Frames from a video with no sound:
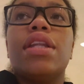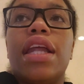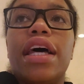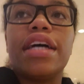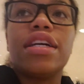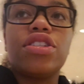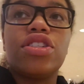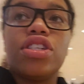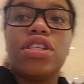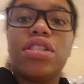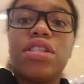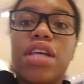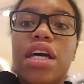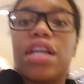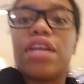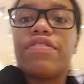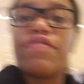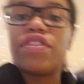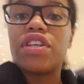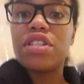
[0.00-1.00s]
Like, she
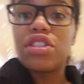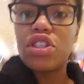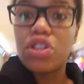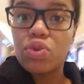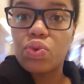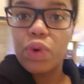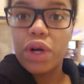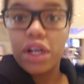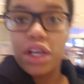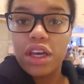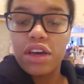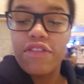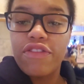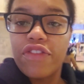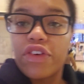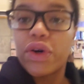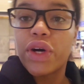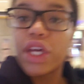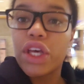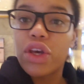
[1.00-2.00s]
said, if this is working
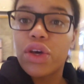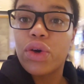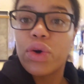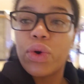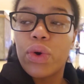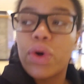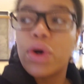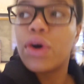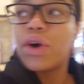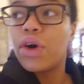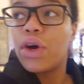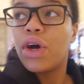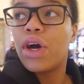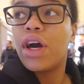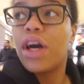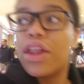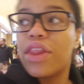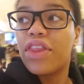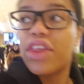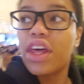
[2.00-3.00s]
for you,
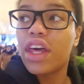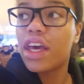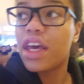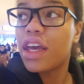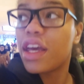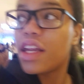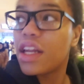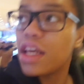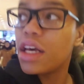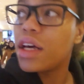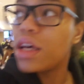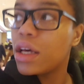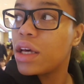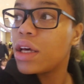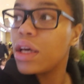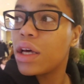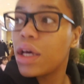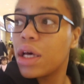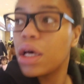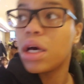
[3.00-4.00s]
then
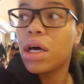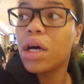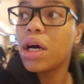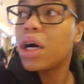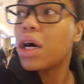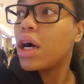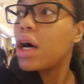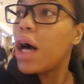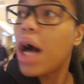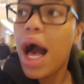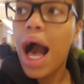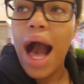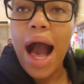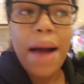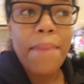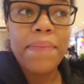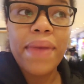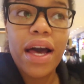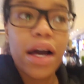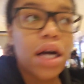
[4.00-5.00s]

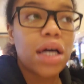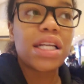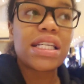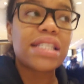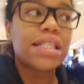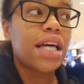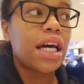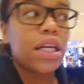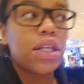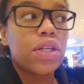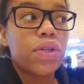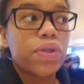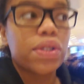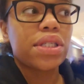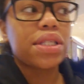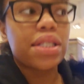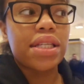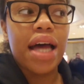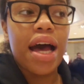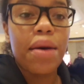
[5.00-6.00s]
I'm not gonna tell you
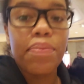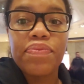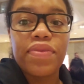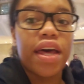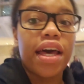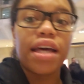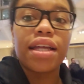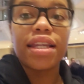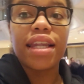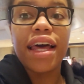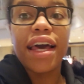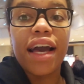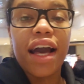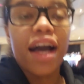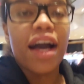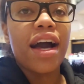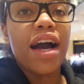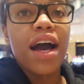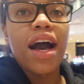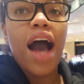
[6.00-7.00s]
to stop that. Like,
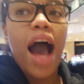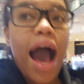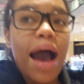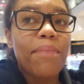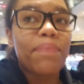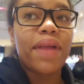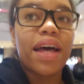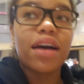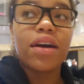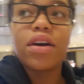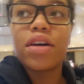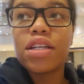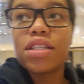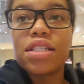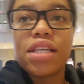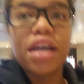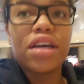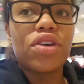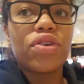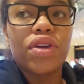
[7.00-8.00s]
I'm not
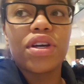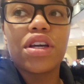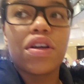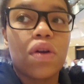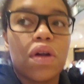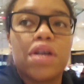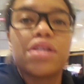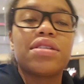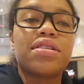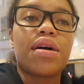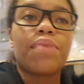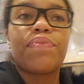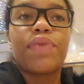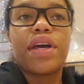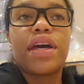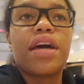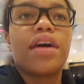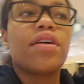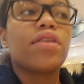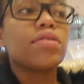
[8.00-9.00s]
gonna tell you to get on
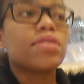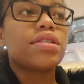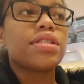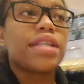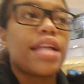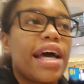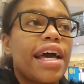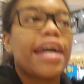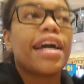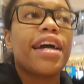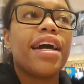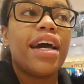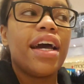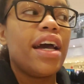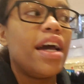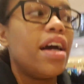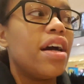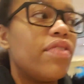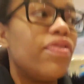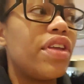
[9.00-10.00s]
something else. Like,
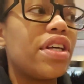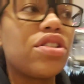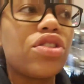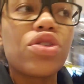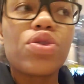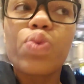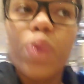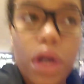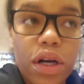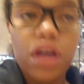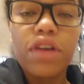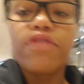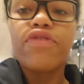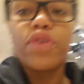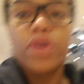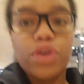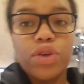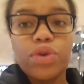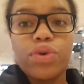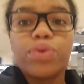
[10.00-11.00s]
this is working
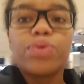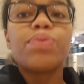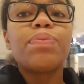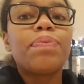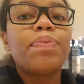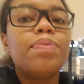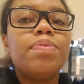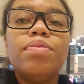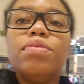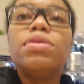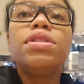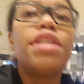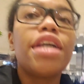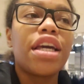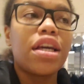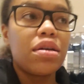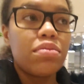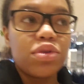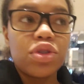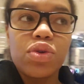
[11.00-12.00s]
for you,
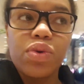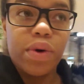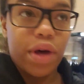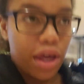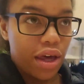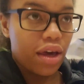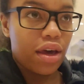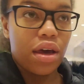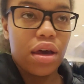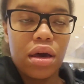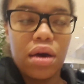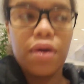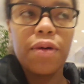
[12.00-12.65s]
keep doing it.